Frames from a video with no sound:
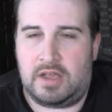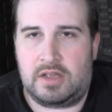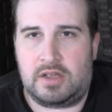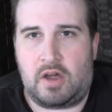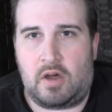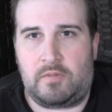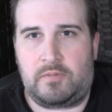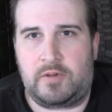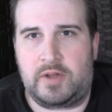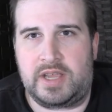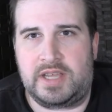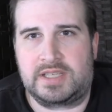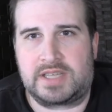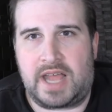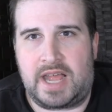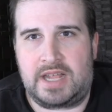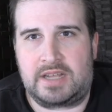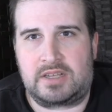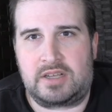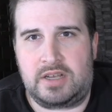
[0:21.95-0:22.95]
Hopefully, he's
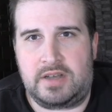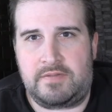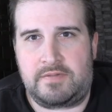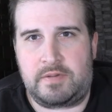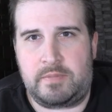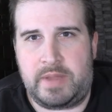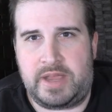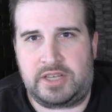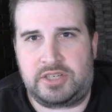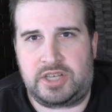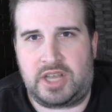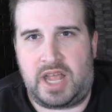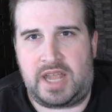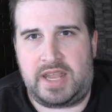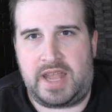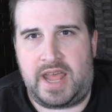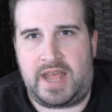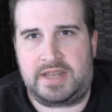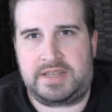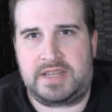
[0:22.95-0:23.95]
got good information on
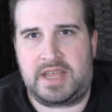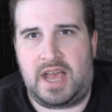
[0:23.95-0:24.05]
that.